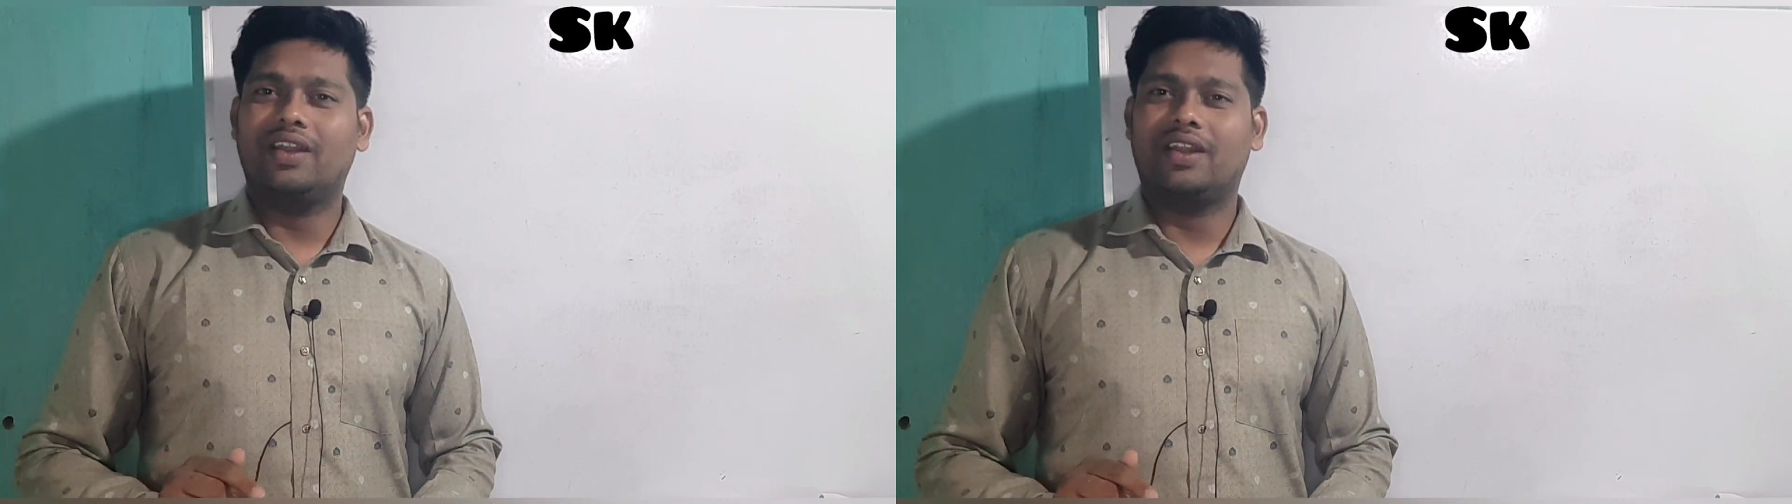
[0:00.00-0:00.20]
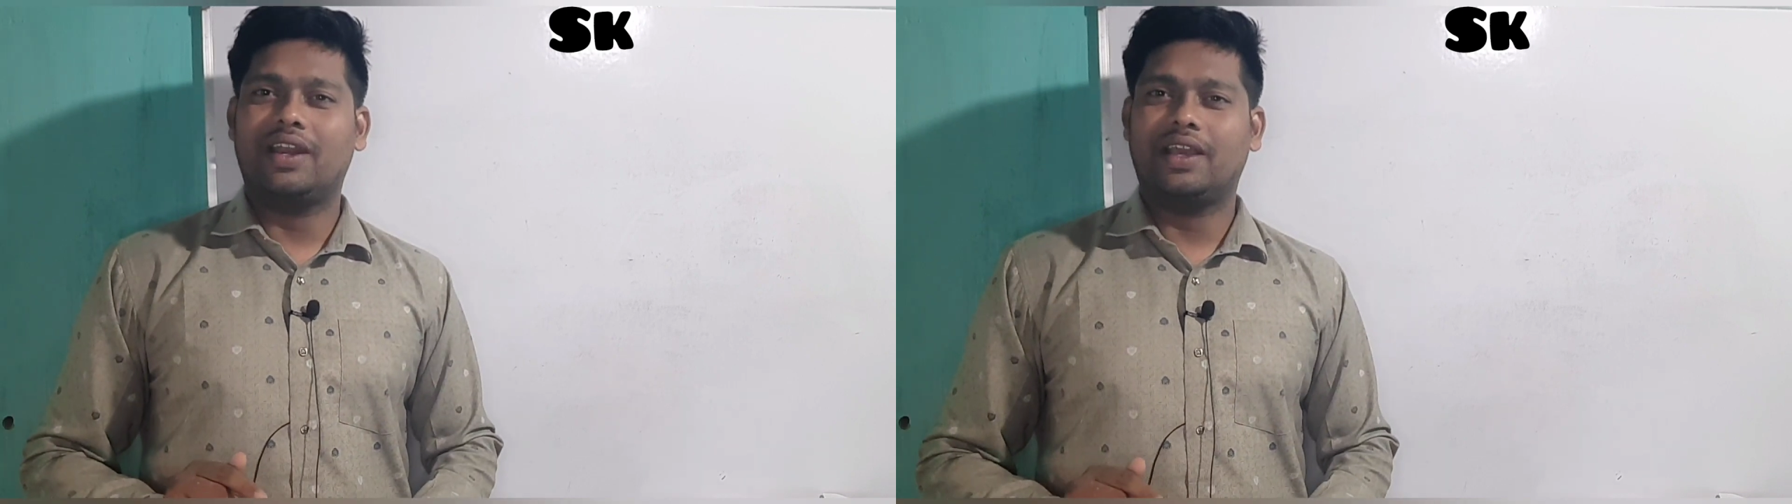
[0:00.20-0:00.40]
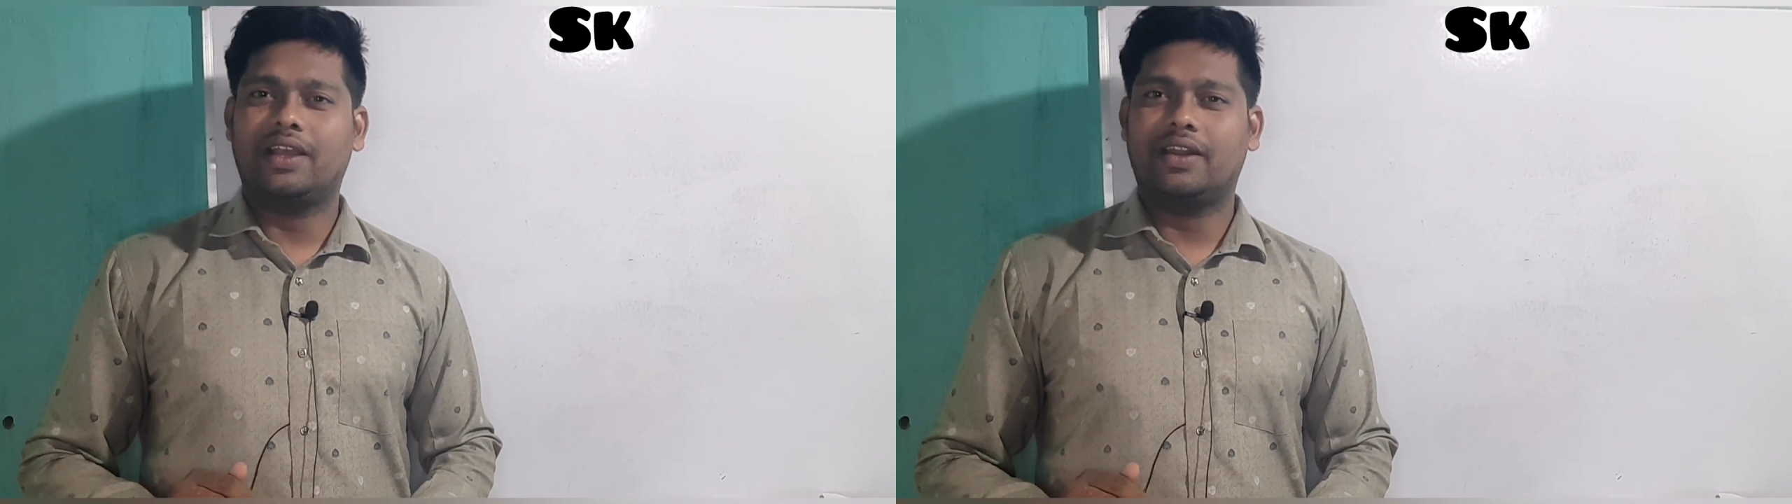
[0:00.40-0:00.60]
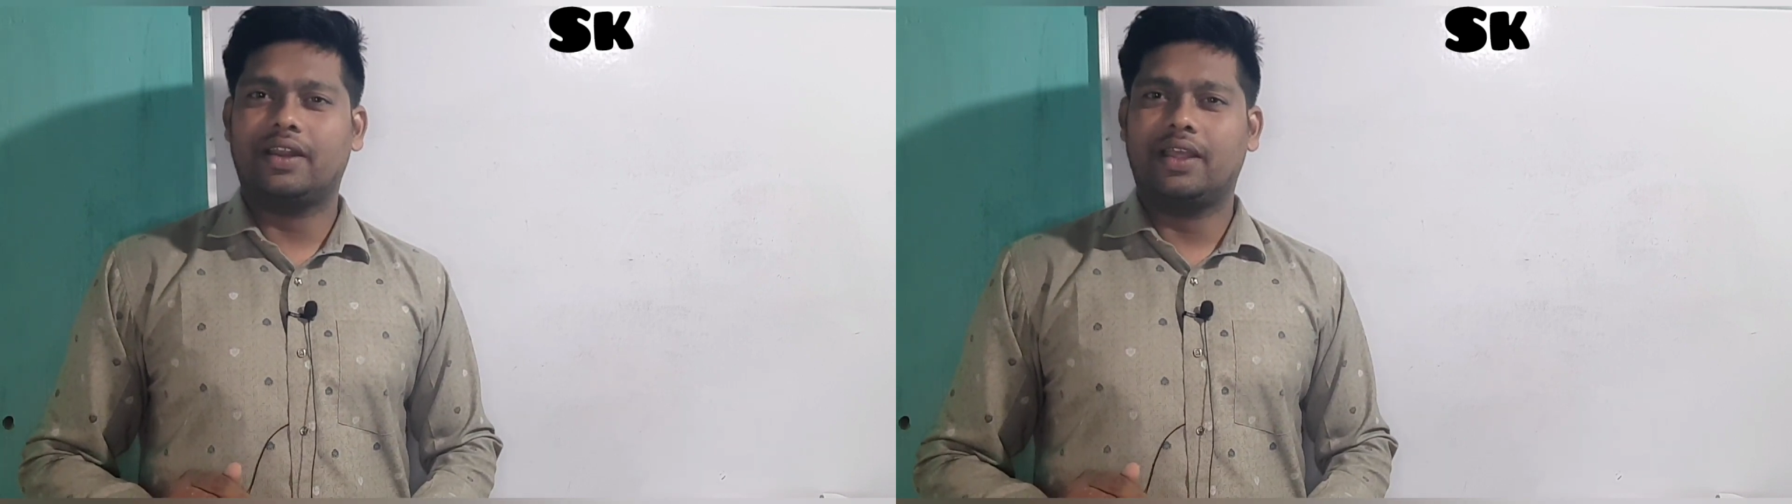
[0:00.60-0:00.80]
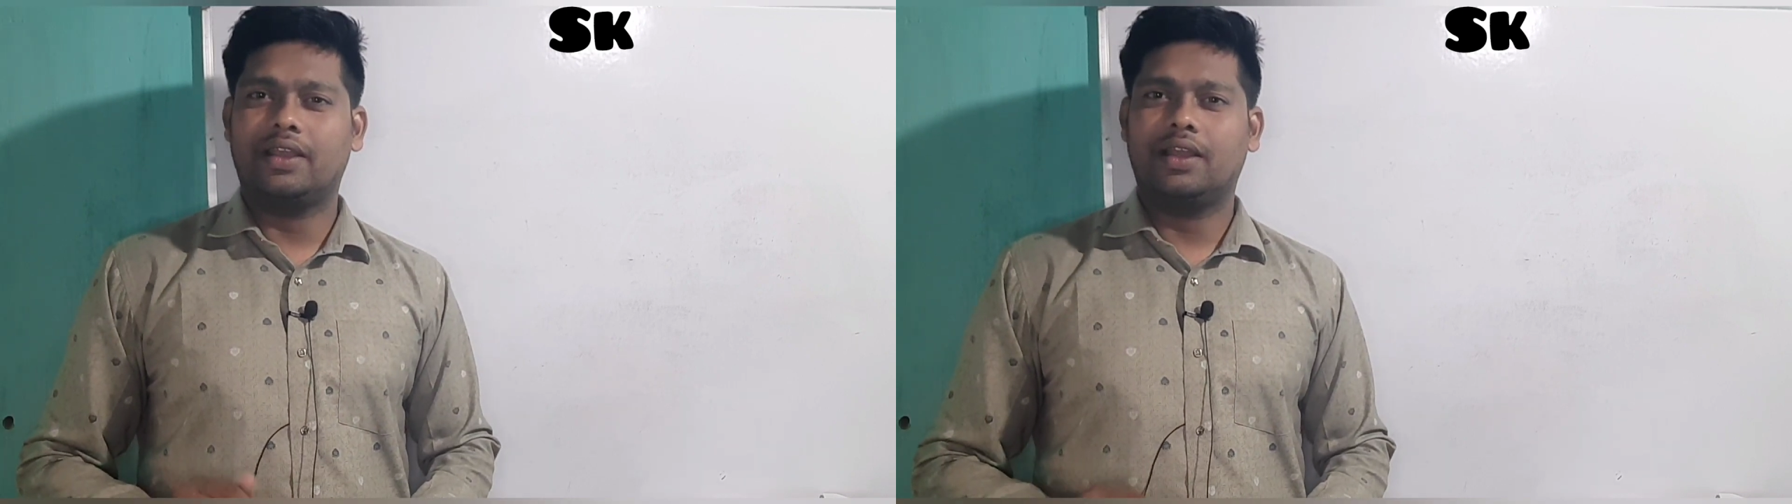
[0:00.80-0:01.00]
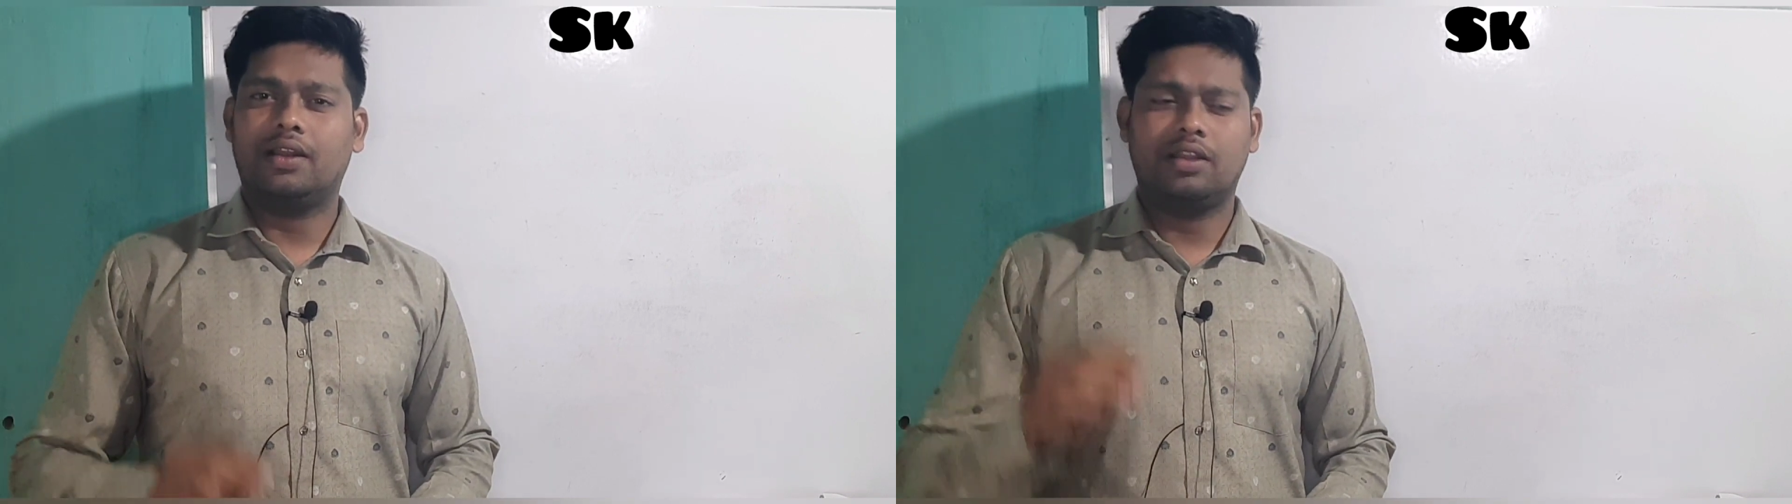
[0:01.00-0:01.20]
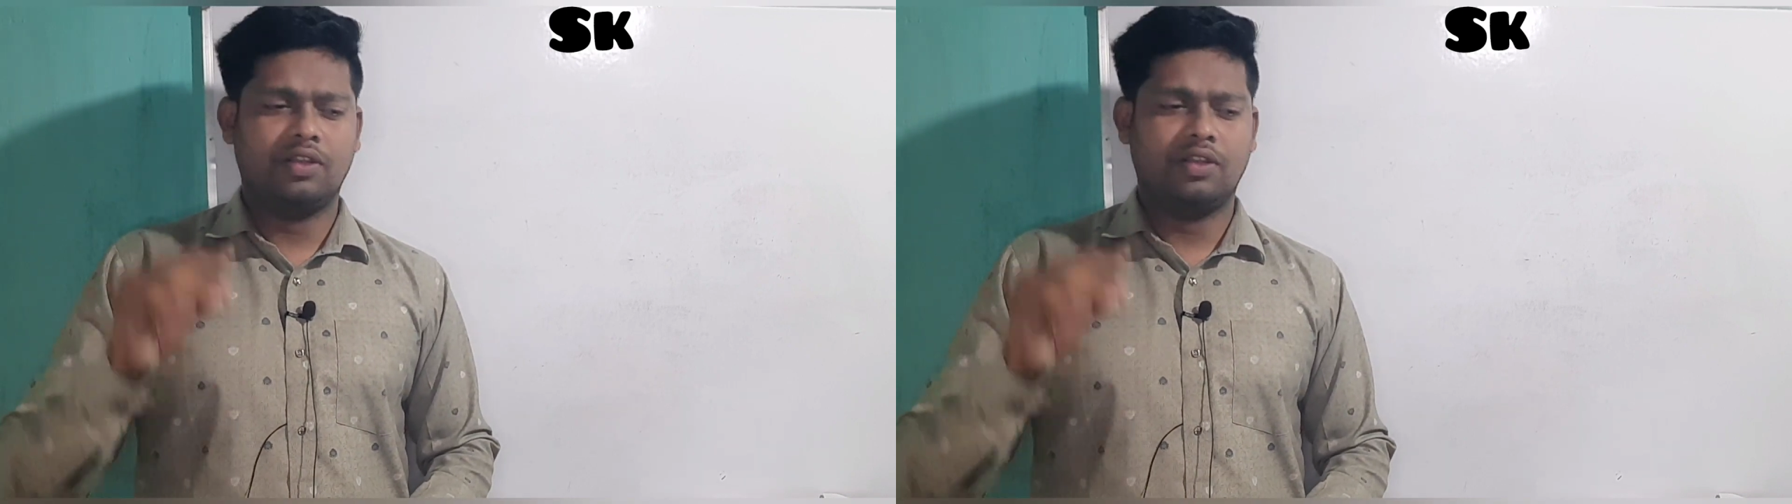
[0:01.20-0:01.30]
a right angle triangle,